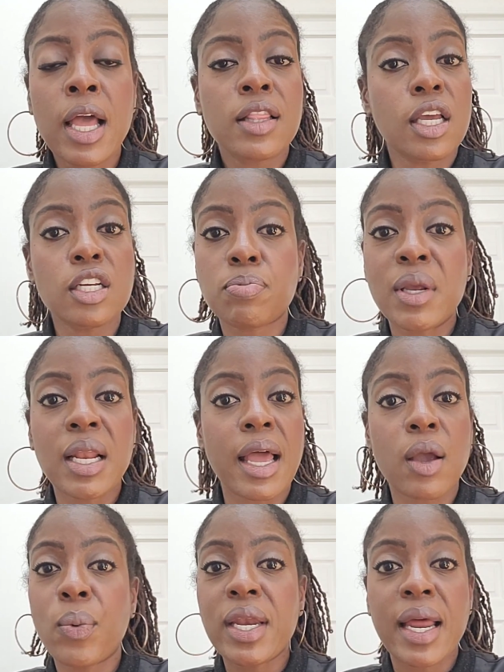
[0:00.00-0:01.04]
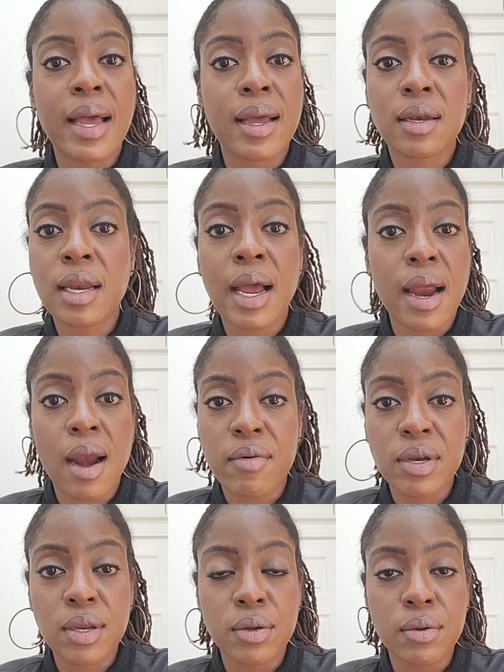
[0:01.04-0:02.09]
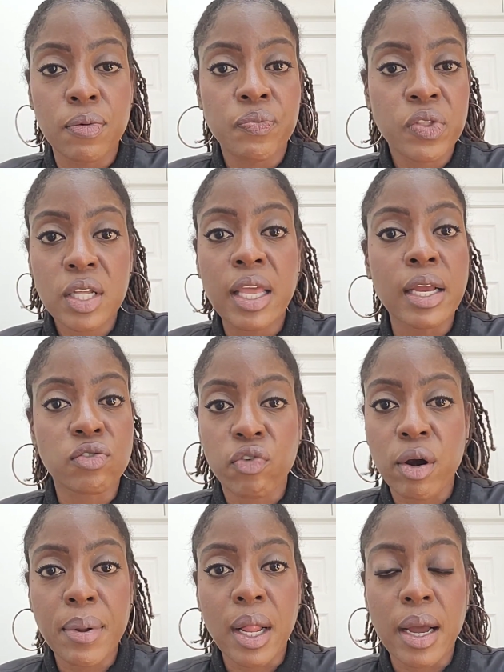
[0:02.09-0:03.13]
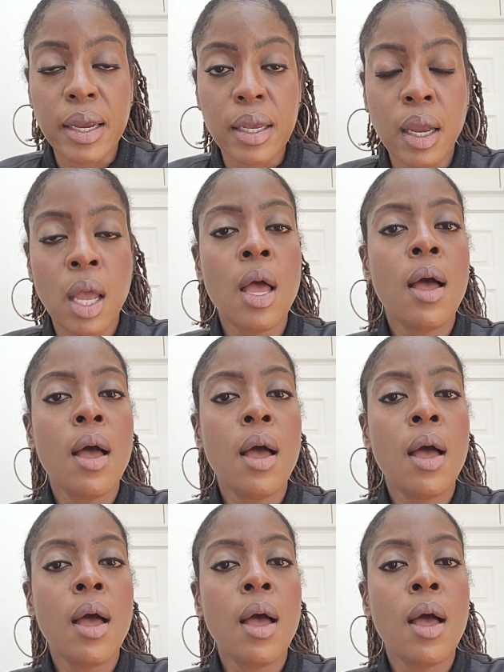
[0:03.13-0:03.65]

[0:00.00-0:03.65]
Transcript: They just be like, we not hiring you. Thanks for applying.